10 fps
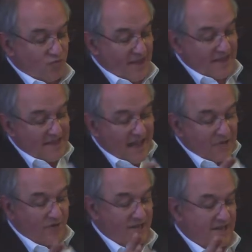was
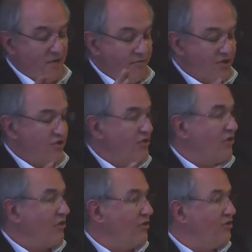actually the
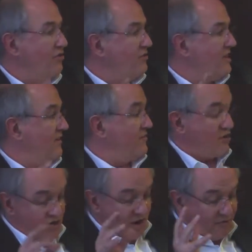original duty of the
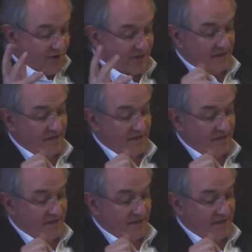sovereign,